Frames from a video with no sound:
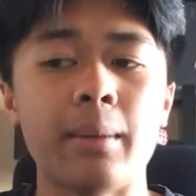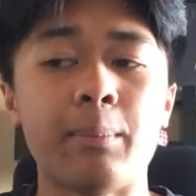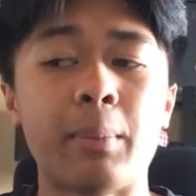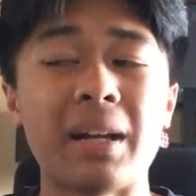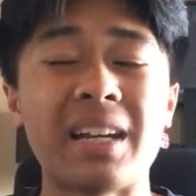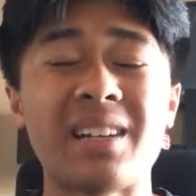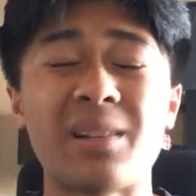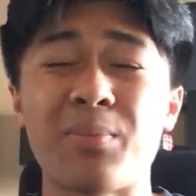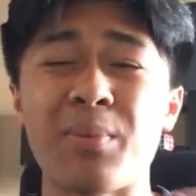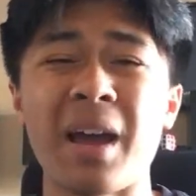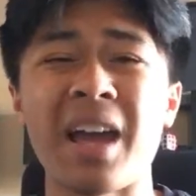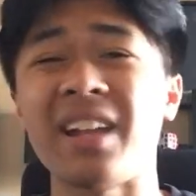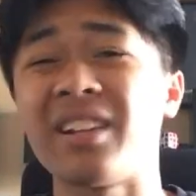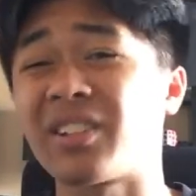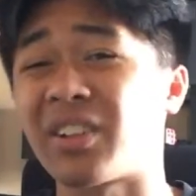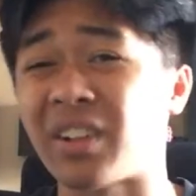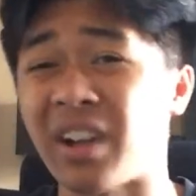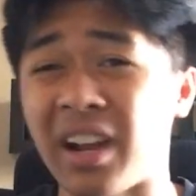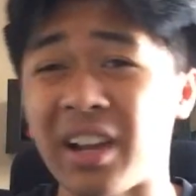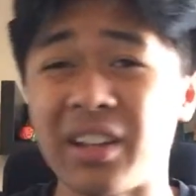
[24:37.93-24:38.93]
But it depends
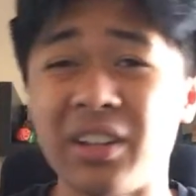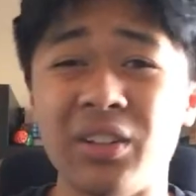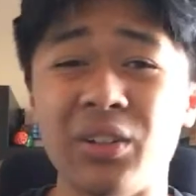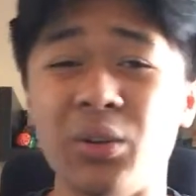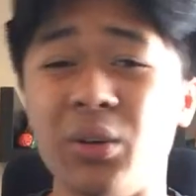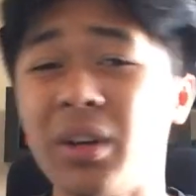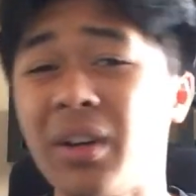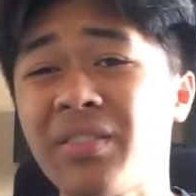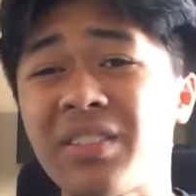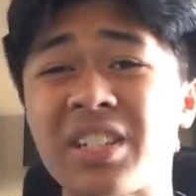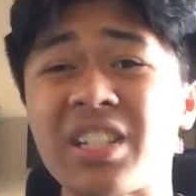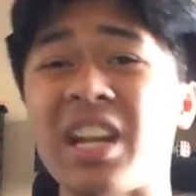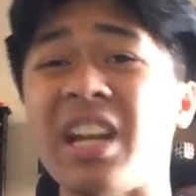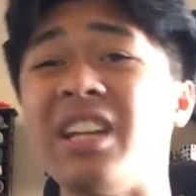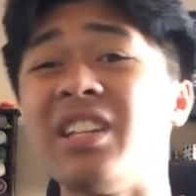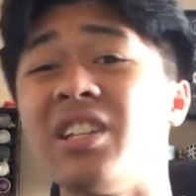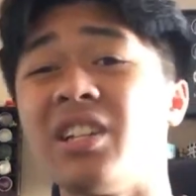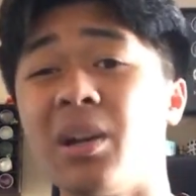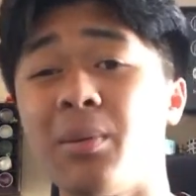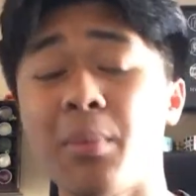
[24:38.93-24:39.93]
on how you do it. You have to
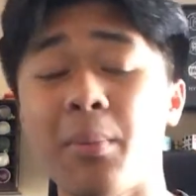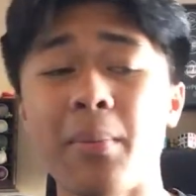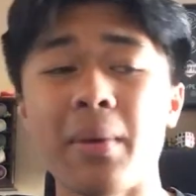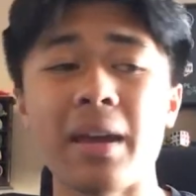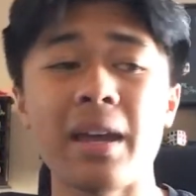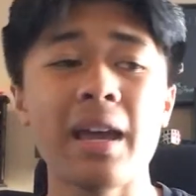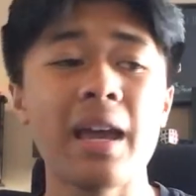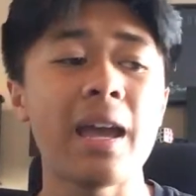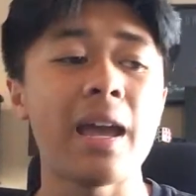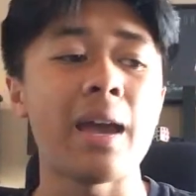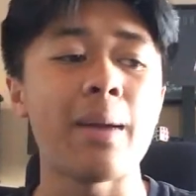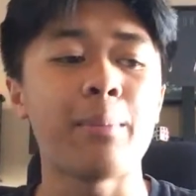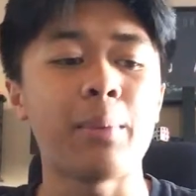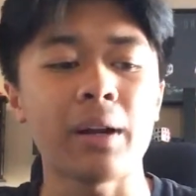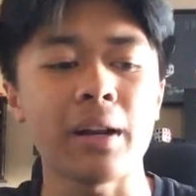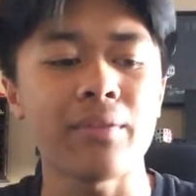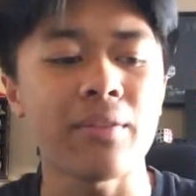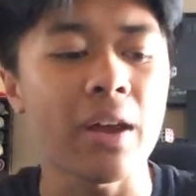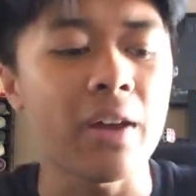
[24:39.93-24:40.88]
change it up a bit. But if